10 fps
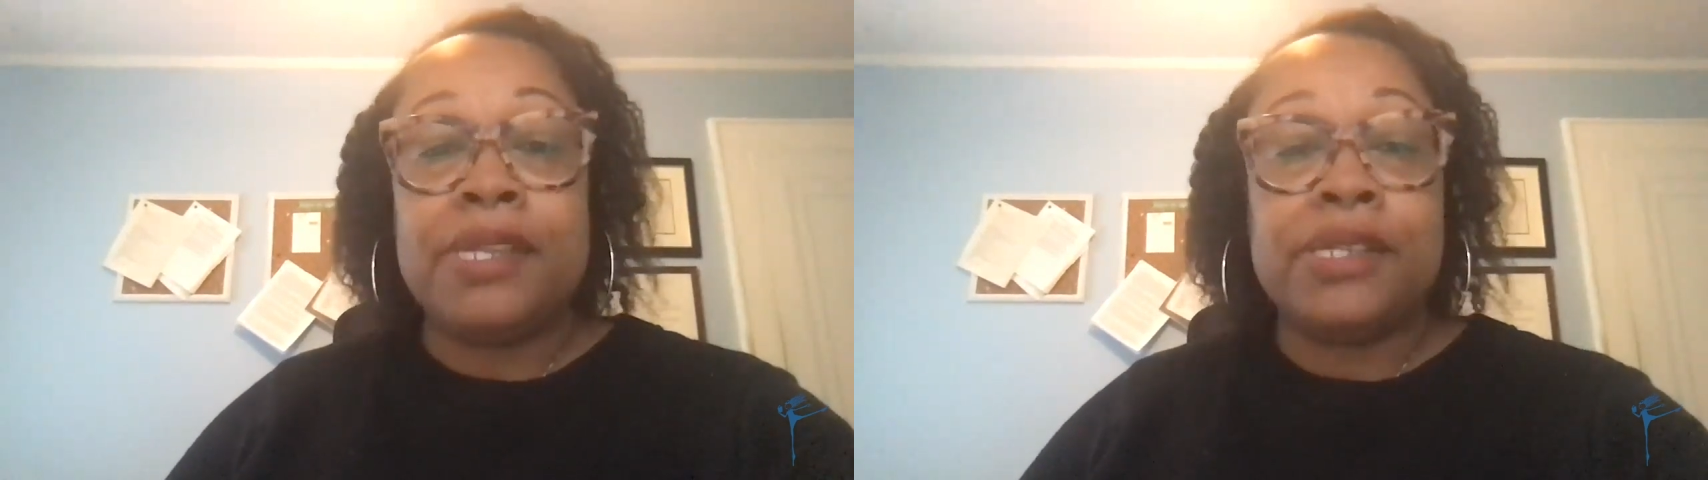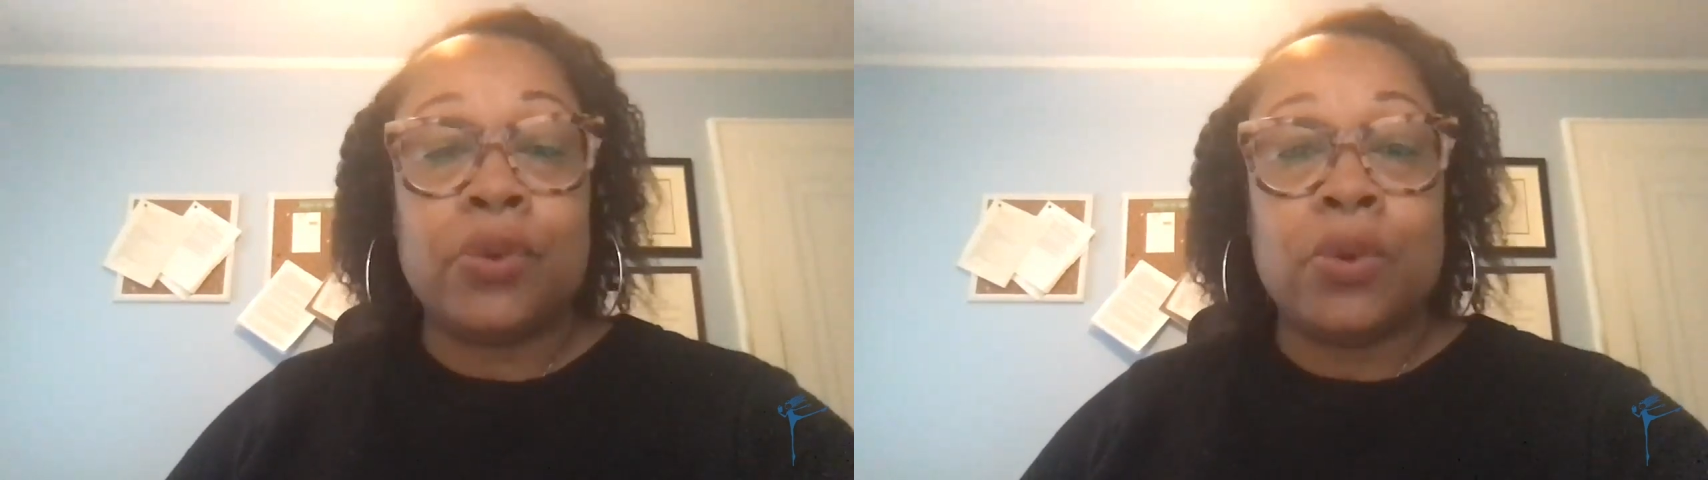
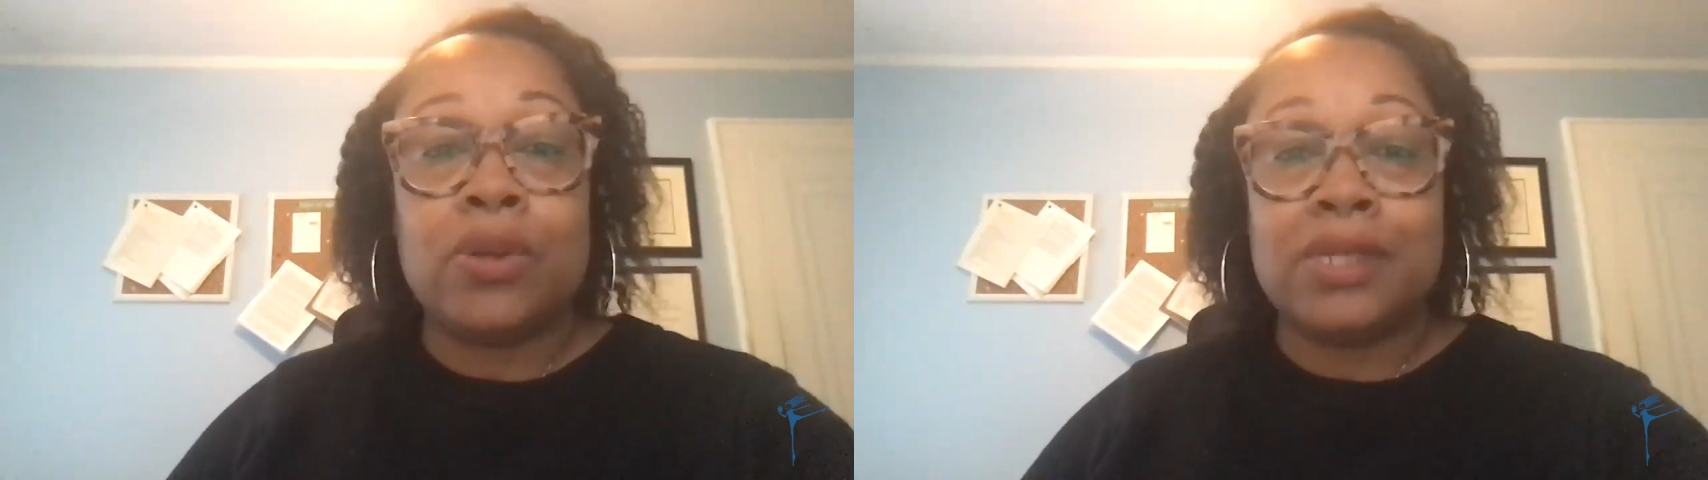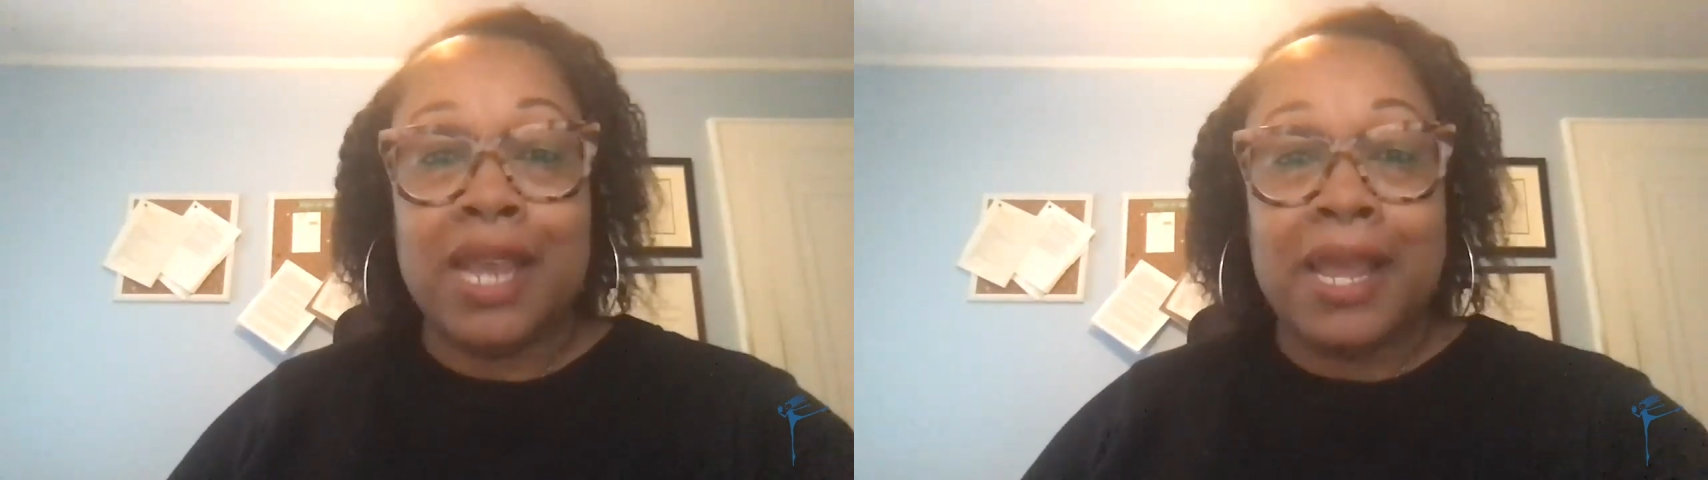
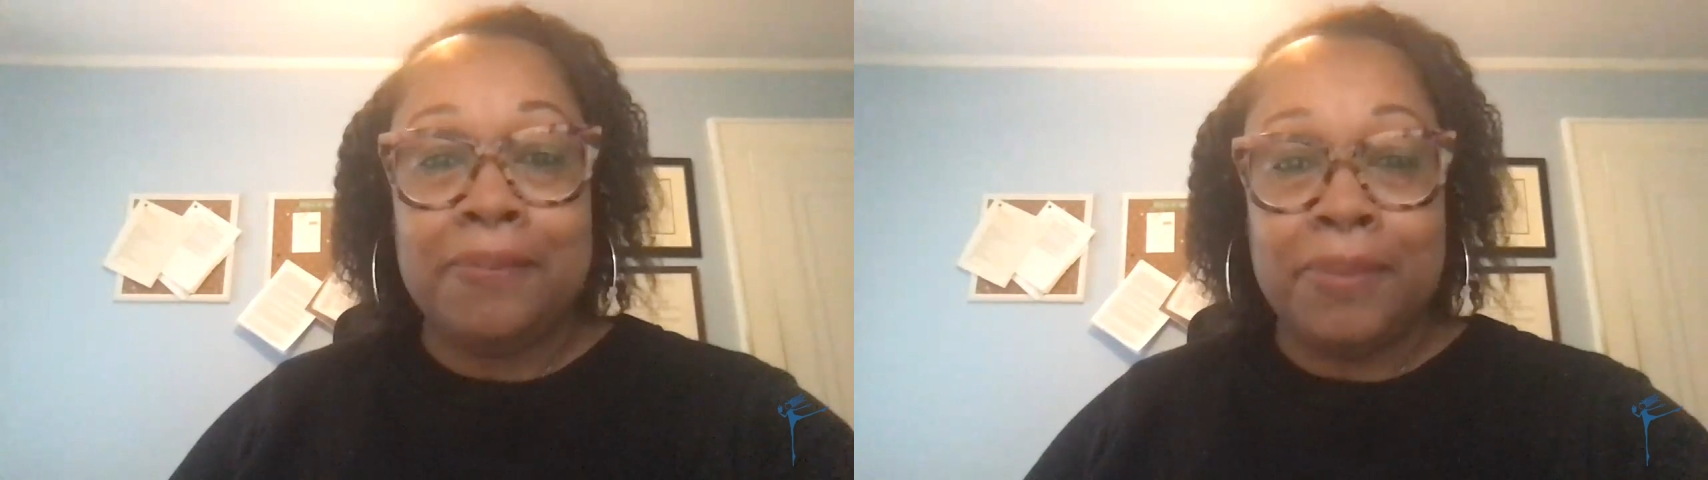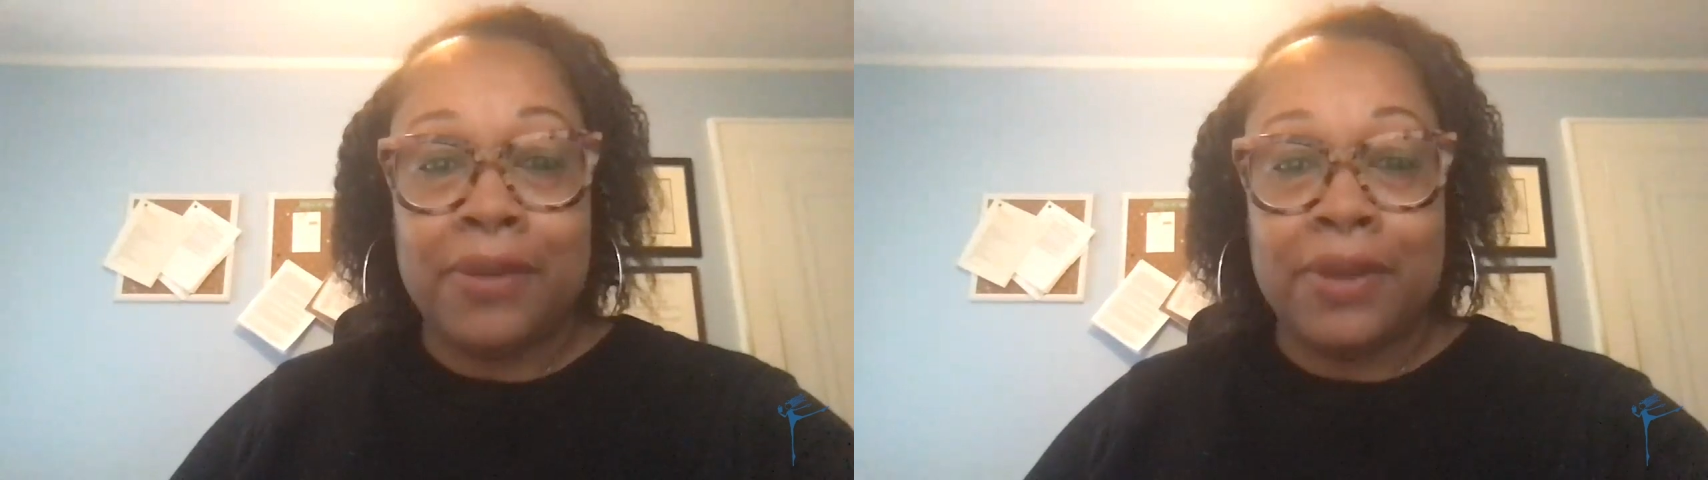historical
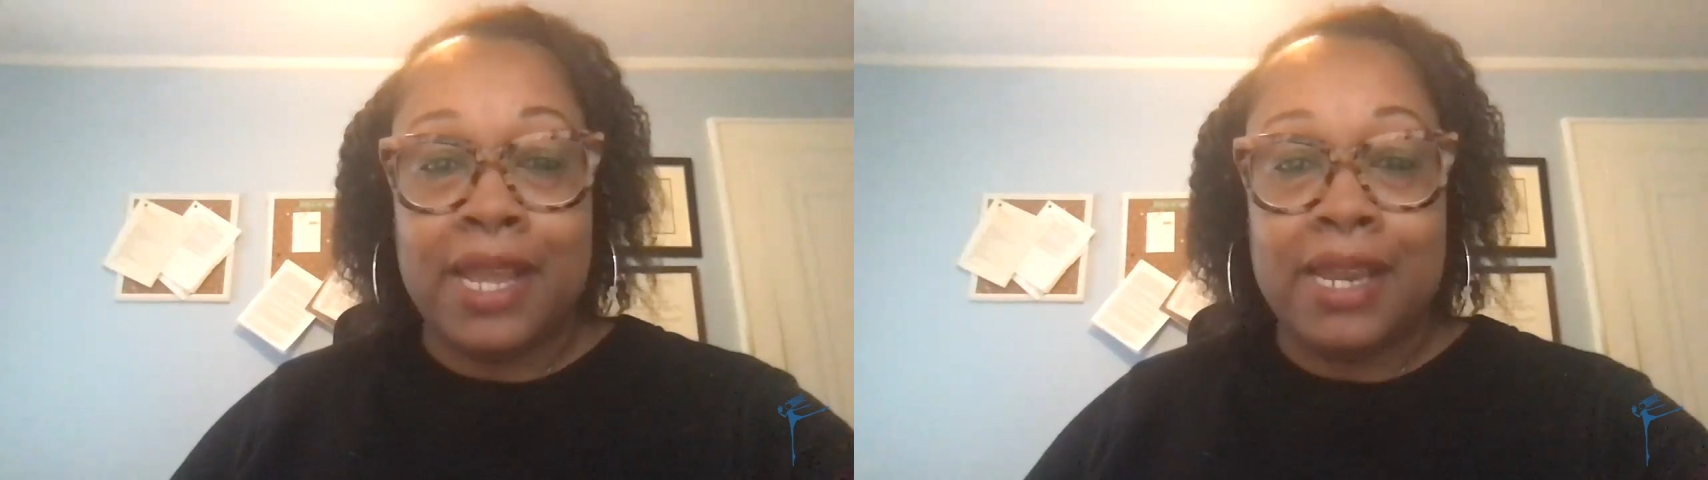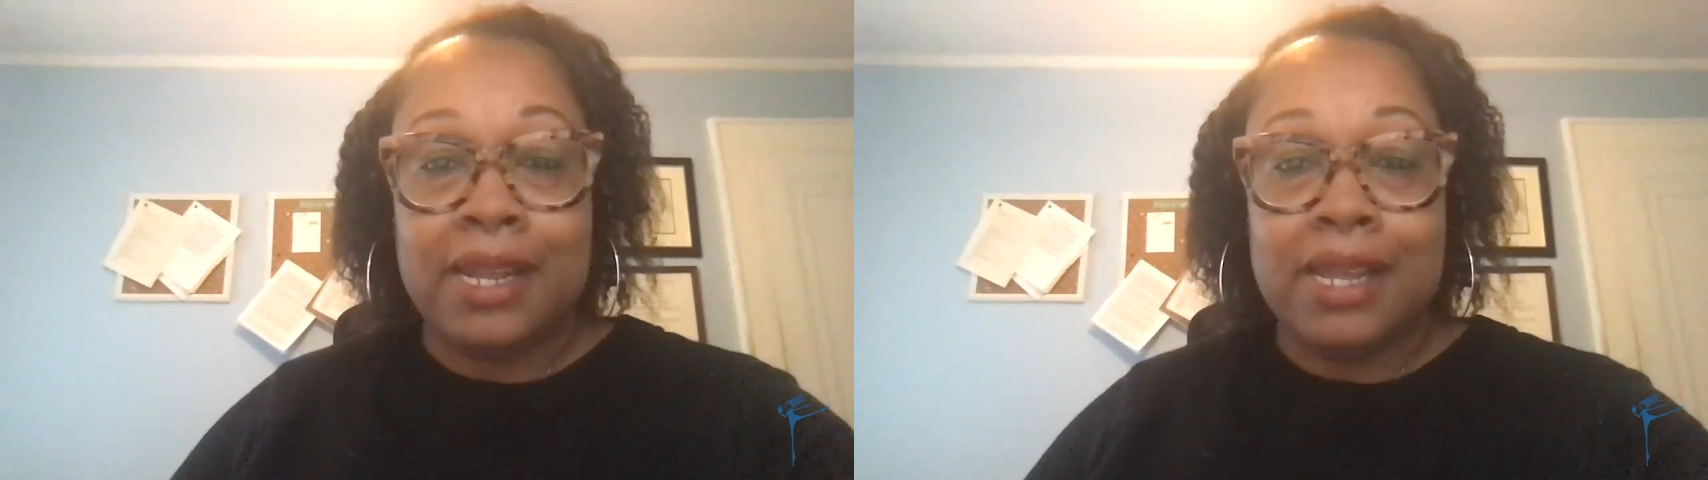time
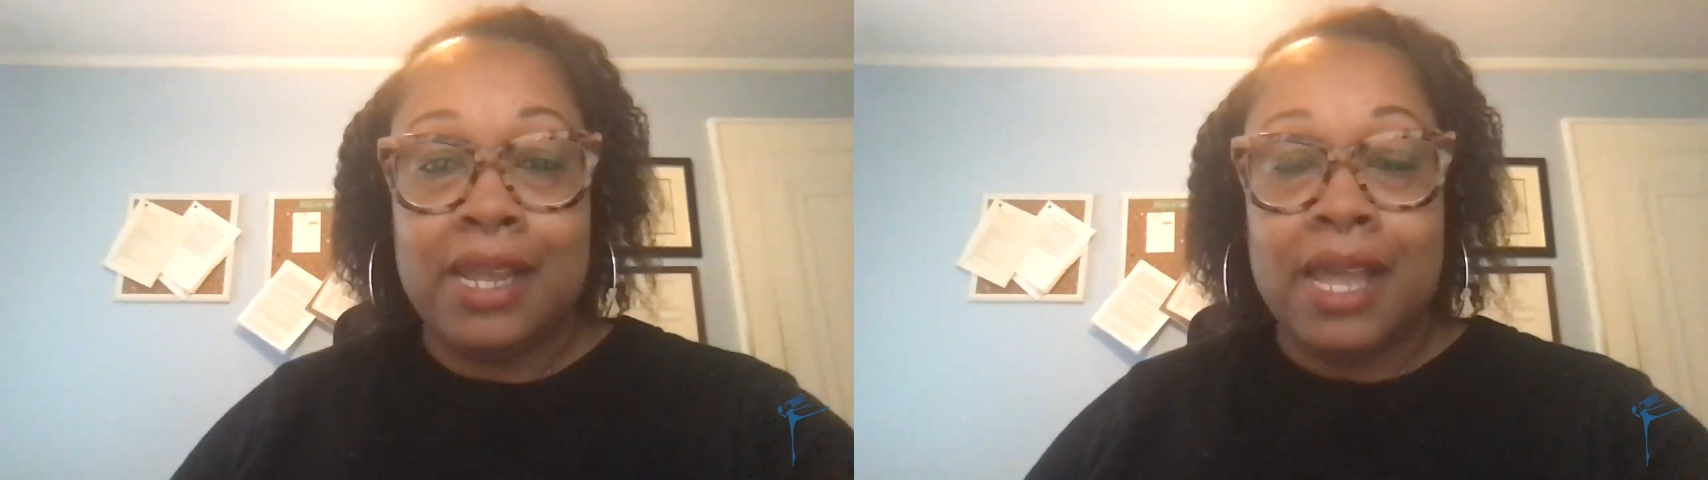period.